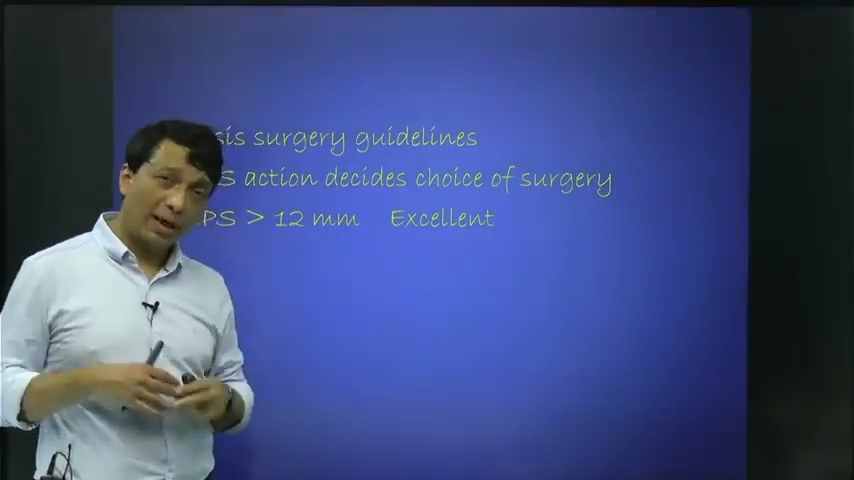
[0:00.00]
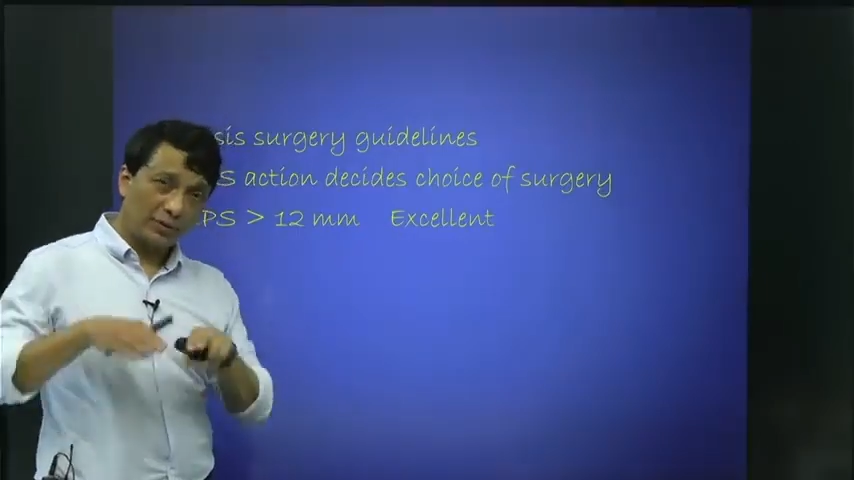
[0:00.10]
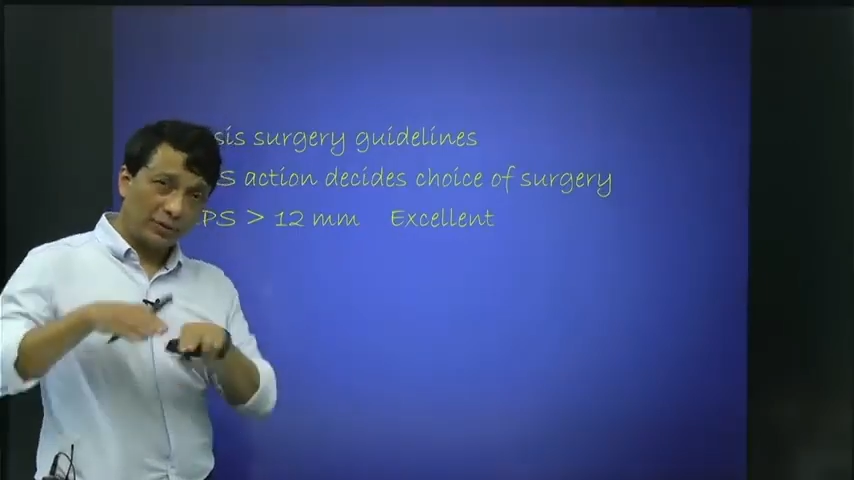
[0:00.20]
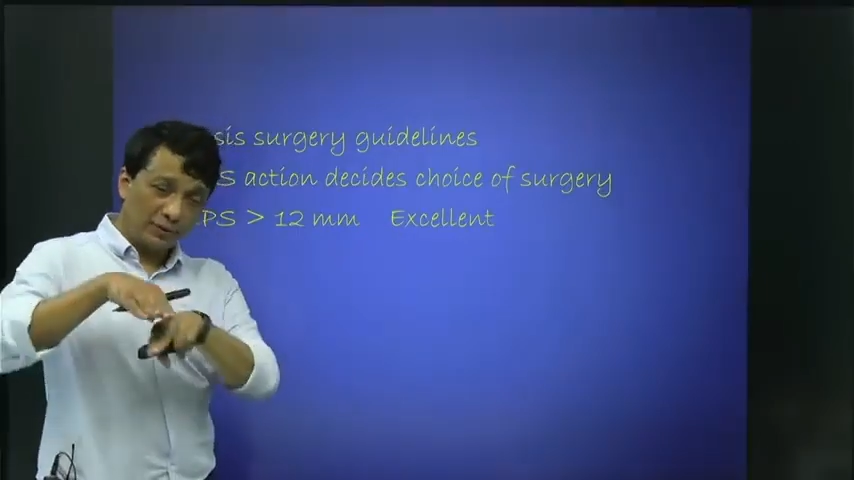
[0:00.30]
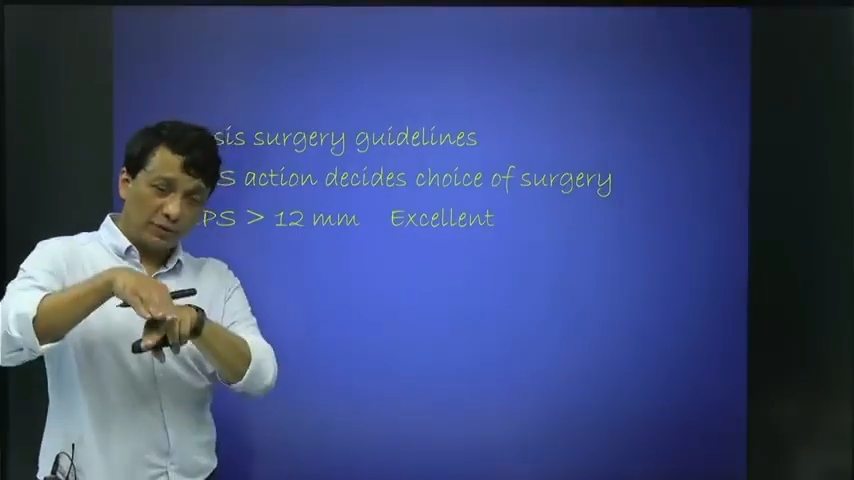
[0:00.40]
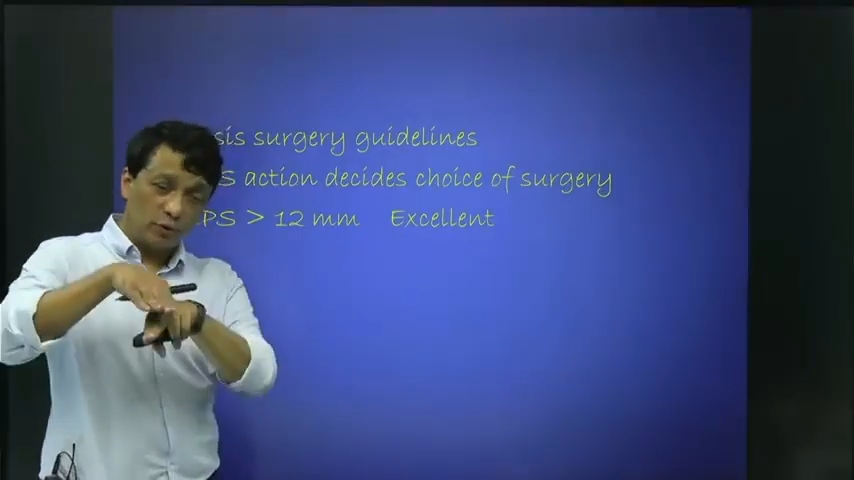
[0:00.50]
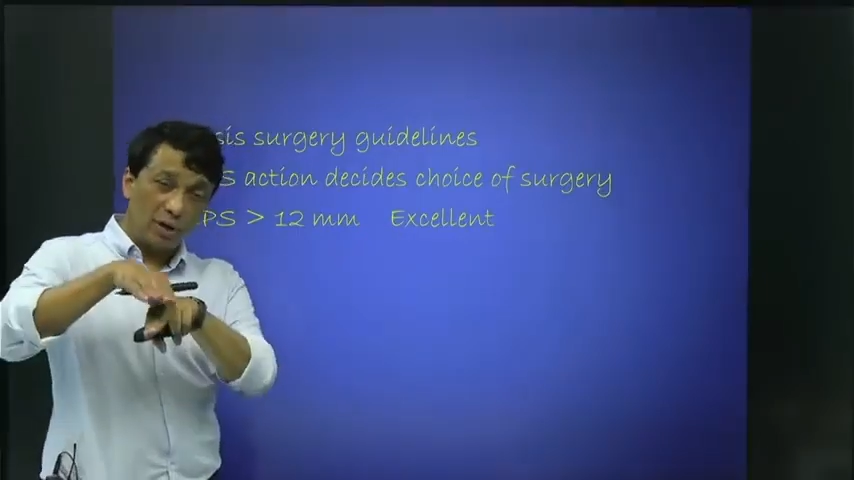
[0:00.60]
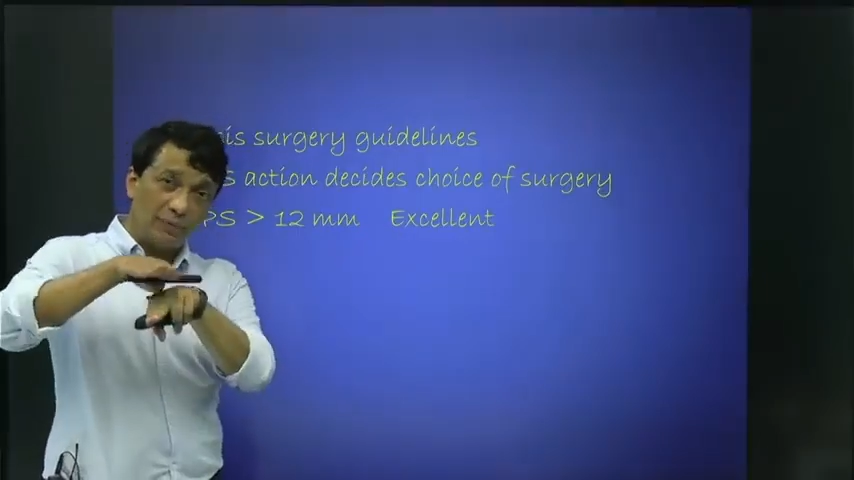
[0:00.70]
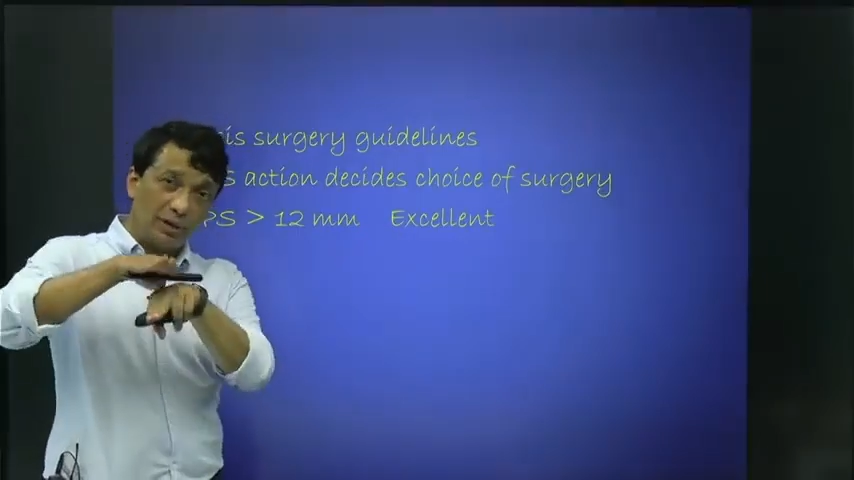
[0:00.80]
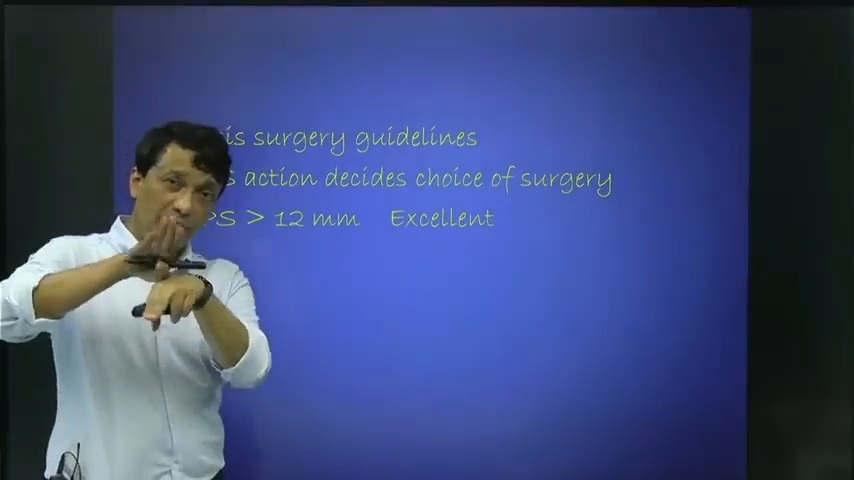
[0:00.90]
Action of
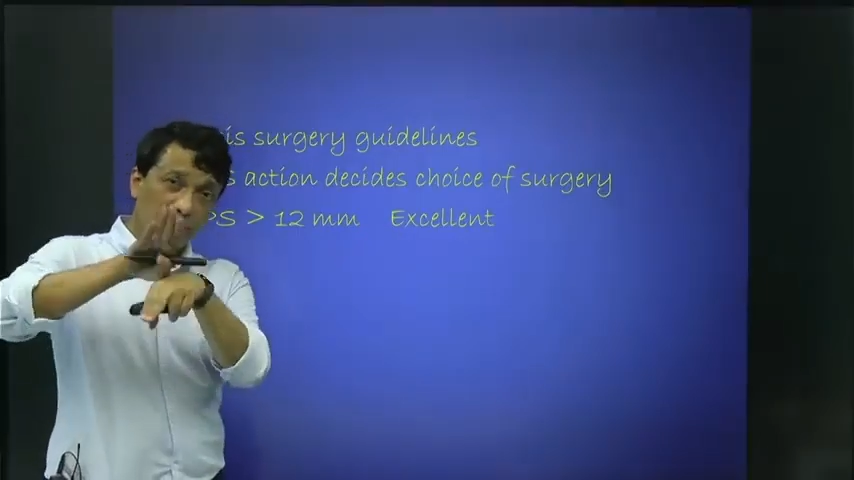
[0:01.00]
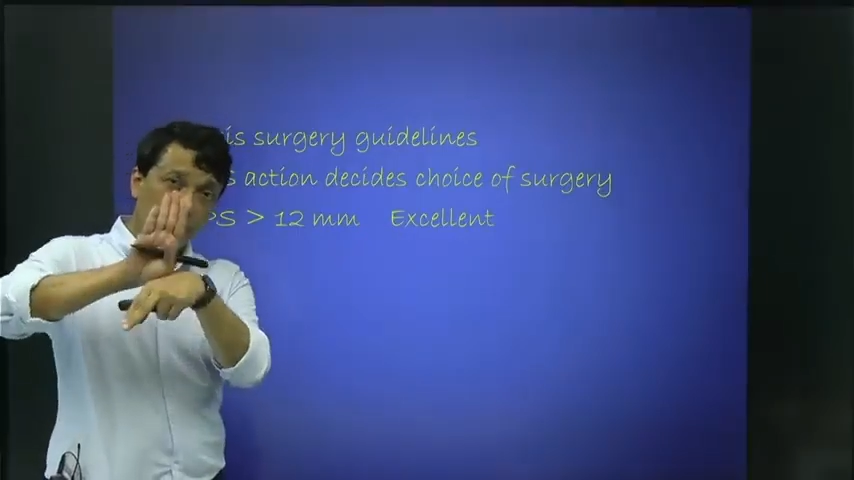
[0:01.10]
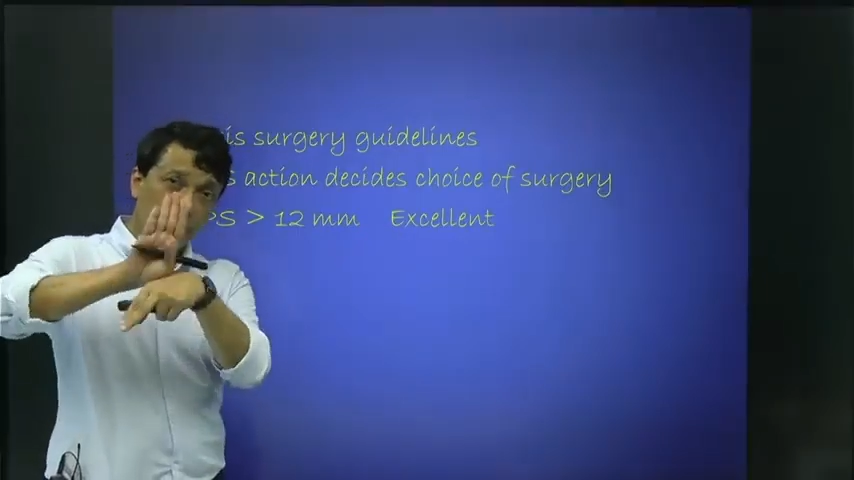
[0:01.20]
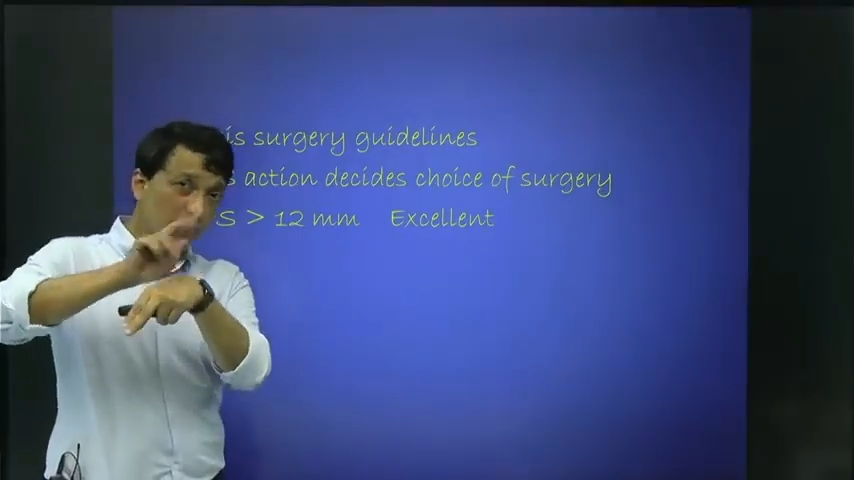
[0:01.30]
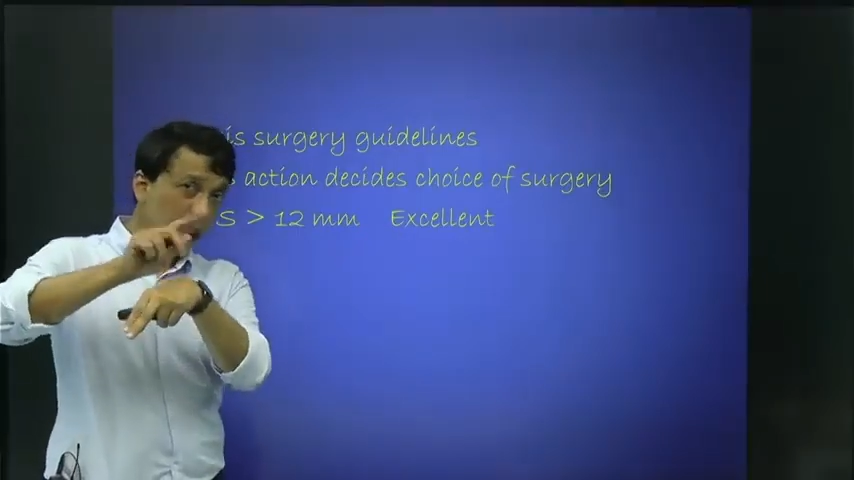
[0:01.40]
12 millimeters,